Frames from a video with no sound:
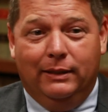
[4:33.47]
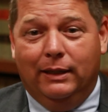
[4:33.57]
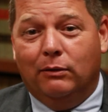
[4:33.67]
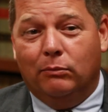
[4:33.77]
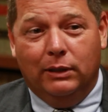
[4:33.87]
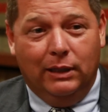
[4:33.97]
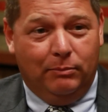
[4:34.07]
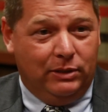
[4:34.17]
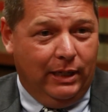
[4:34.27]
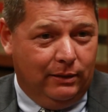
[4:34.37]
They're really
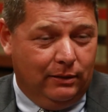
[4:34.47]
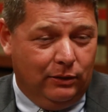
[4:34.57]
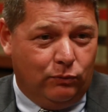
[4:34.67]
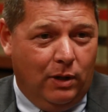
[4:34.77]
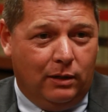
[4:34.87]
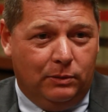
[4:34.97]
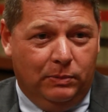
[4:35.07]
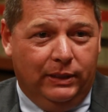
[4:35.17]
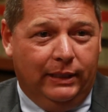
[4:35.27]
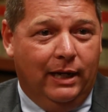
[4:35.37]
upset that this rock has
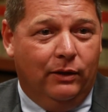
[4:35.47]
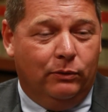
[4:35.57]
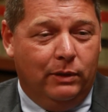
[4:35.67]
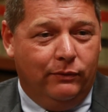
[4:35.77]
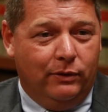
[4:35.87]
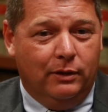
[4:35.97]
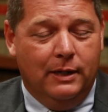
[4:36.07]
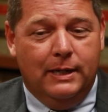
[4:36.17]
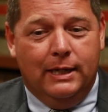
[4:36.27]
been taken out of the river.